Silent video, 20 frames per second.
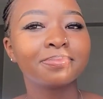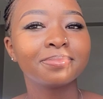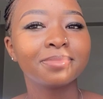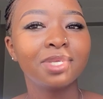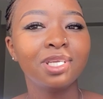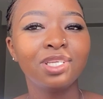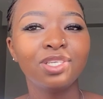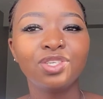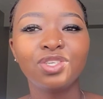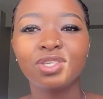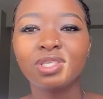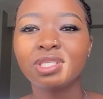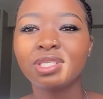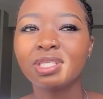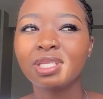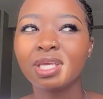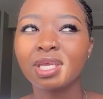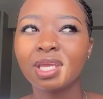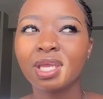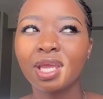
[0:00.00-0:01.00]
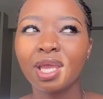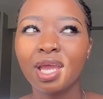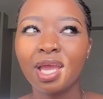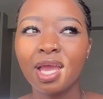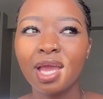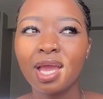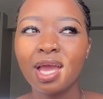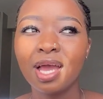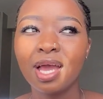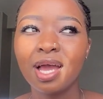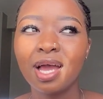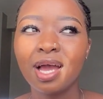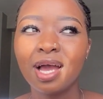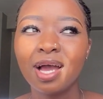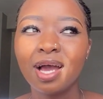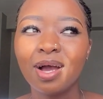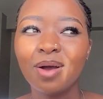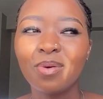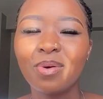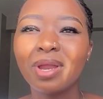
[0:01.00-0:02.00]
Interesting.
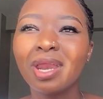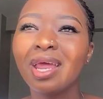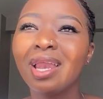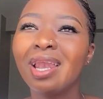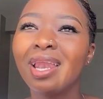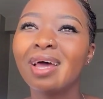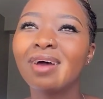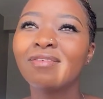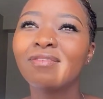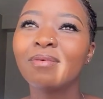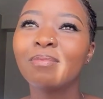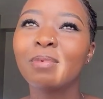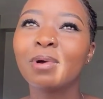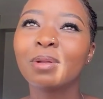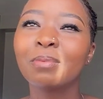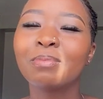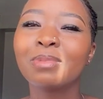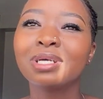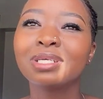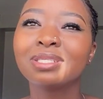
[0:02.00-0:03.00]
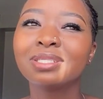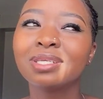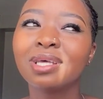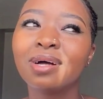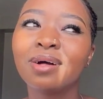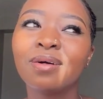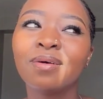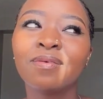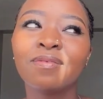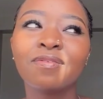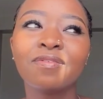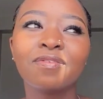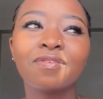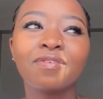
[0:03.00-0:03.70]
What I love about myself?